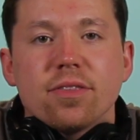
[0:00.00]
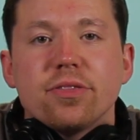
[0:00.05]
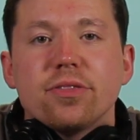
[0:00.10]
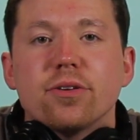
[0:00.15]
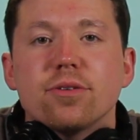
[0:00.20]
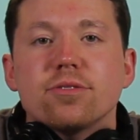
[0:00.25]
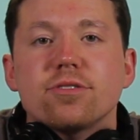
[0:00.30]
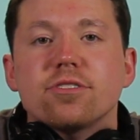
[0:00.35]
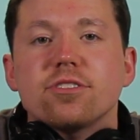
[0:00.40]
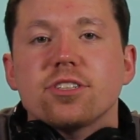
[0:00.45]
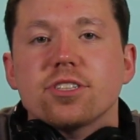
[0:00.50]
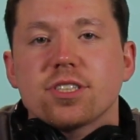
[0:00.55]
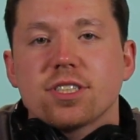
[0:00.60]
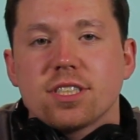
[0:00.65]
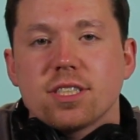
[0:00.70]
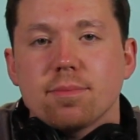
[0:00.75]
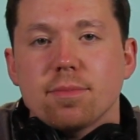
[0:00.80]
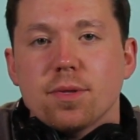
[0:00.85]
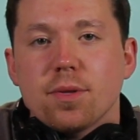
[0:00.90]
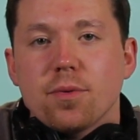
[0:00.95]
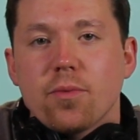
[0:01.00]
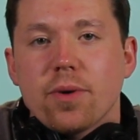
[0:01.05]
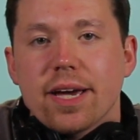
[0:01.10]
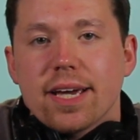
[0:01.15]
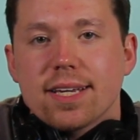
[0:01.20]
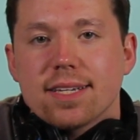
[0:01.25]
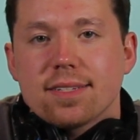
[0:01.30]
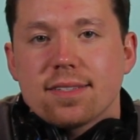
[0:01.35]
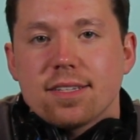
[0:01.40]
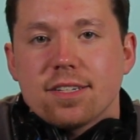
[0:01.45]
Those are just some of the
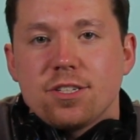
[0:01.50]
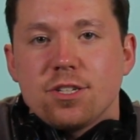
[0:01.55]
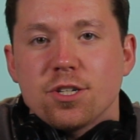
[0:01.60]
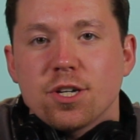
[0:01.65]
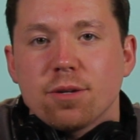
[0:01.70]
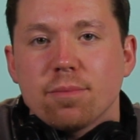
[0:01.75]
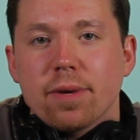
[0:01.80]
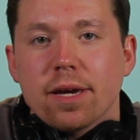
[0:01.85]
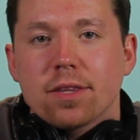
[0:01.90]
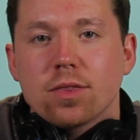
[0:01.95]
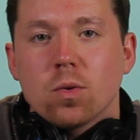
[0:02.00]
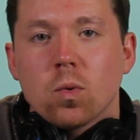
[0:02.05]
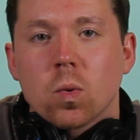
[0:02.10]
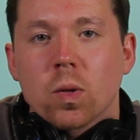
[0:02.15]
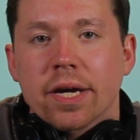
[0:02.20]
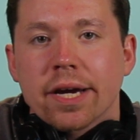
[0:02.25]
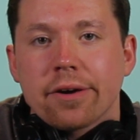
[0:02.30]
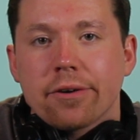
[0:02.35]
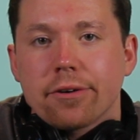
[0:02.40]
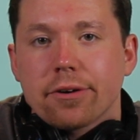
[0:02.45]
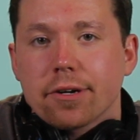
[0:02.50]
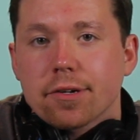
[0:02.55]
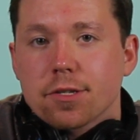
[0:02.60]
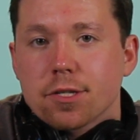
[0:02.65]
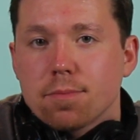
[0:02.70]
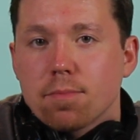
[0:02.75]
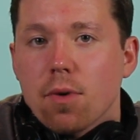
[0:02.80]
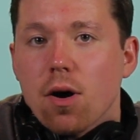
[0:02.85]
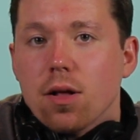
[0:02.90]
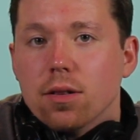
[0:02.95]
ways that you can make the work area
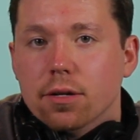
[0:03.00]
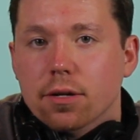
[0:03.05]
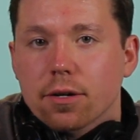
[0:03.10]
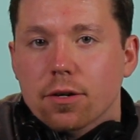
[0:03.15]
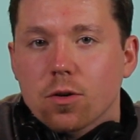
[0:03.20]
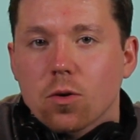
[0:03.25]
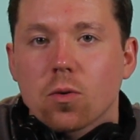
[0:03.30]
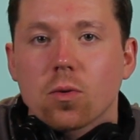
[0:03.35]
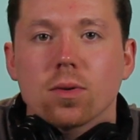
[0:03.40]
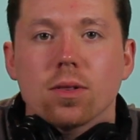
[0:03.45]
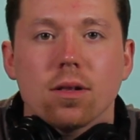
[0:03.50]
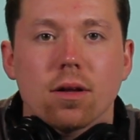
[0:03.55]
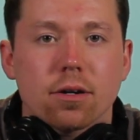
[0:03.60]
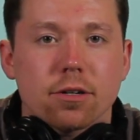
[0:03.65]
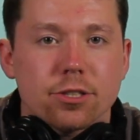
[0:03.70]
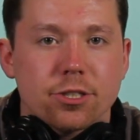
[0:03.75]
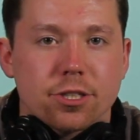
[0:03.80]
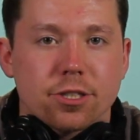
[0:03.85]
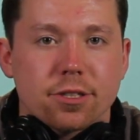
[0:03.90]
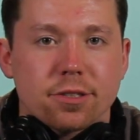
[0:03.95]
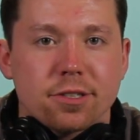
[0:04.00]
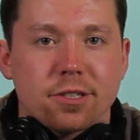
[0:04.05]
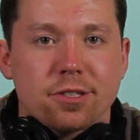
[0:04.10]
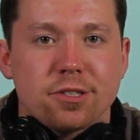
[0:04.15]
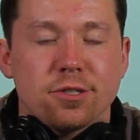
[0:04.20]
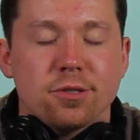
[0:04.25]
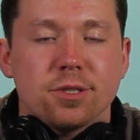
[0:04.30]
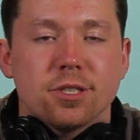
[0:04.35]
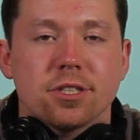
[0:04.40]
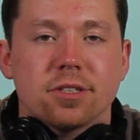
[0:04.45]
smaller or larger to
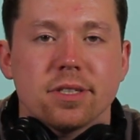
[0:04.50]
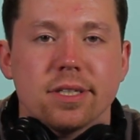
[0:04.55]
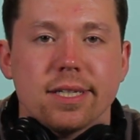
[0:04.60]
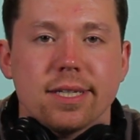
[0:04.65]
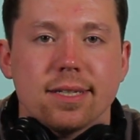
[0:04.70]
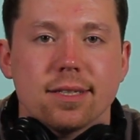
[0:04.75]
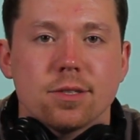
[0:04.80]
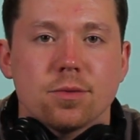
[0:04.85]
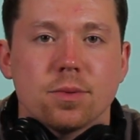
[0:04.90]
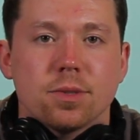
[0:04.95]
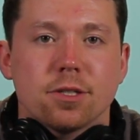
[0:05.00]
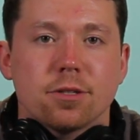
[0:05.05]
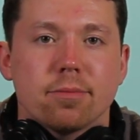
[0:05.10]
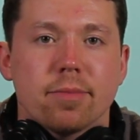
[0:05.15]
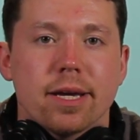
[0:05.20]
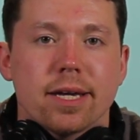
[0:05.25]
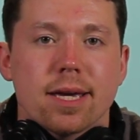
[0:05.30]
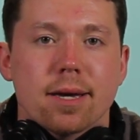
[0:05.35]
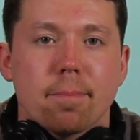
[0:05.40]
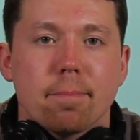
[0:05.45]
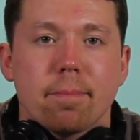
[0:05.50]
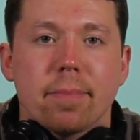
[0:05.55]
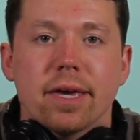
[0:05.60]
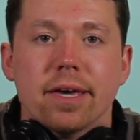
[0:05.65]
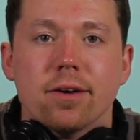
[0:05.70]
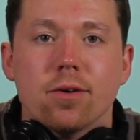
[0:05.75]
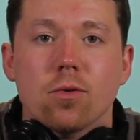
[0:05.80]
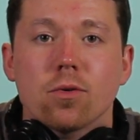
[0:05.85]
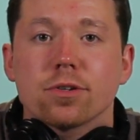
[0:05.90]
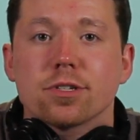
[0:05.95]
suit your needs when you're making
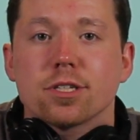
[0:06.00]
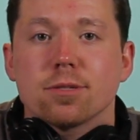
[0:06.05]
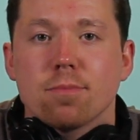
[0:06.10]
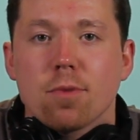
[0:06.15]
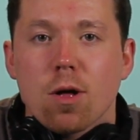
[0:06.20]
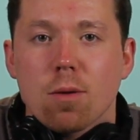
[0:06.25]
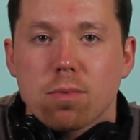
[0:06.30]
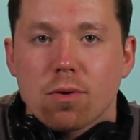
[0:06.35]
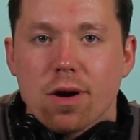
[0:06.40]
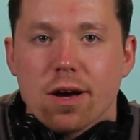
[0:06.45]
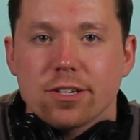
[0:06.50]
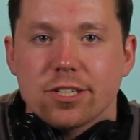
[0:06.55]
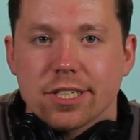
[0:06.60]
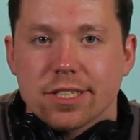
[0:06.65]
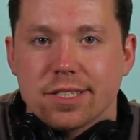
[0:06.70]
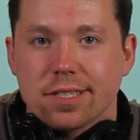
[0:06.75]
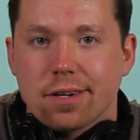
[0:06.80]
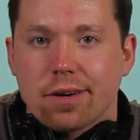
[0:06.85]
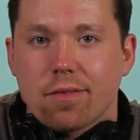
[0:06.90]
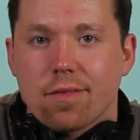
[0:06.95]
big or small projects in